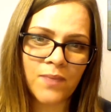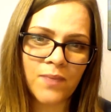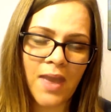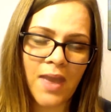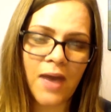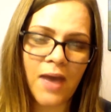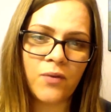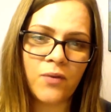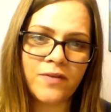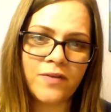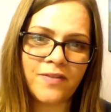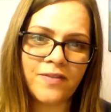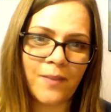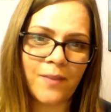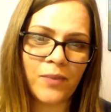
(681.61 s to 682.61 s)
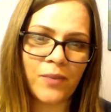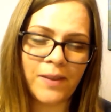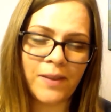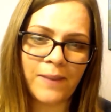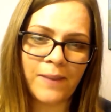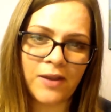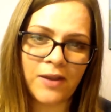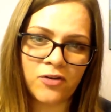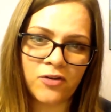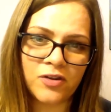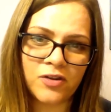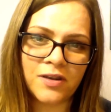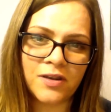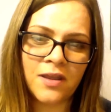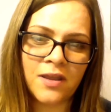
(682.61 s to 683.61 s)
How is it that Planned
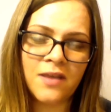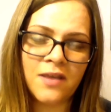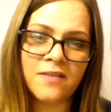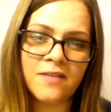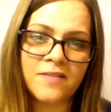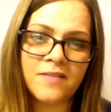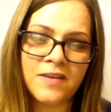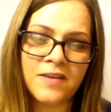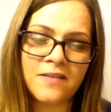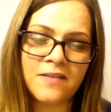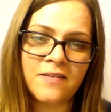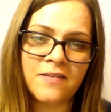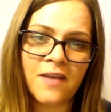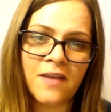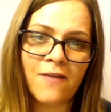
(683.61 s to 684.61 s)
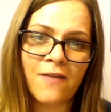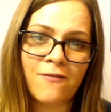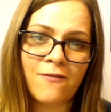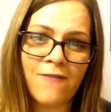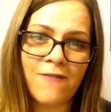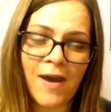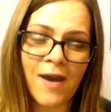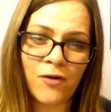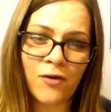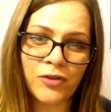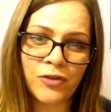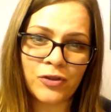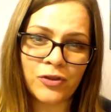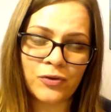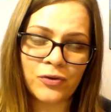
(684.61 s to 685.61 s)
Parenthood sees
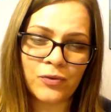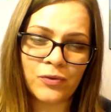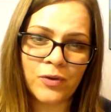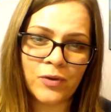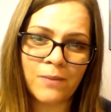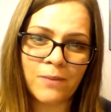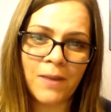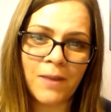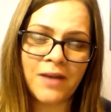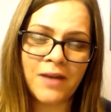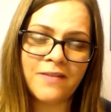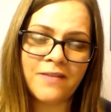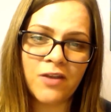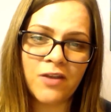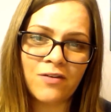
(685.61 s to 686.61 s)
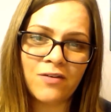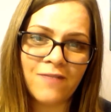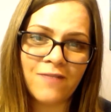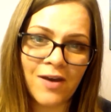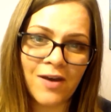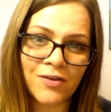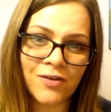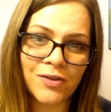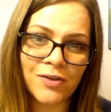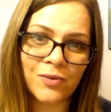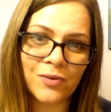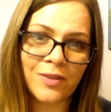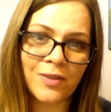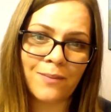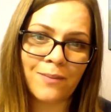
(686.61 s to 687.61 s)
value, monetary value,
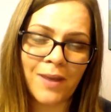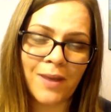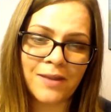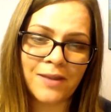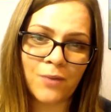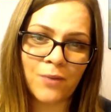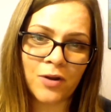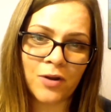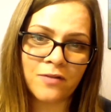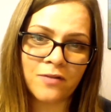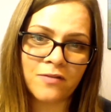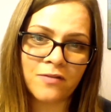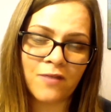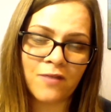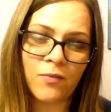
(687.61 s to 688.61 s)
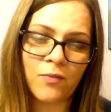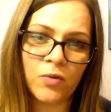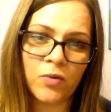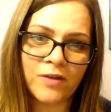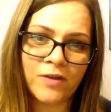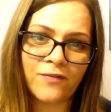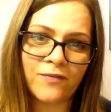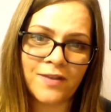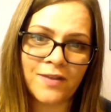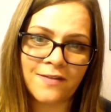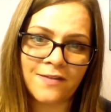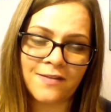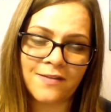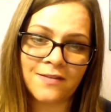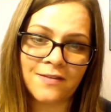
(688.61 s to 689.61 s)
in the body parts of aborted
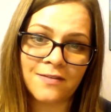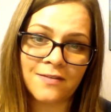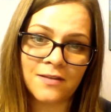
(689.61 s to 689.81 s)
fetuses,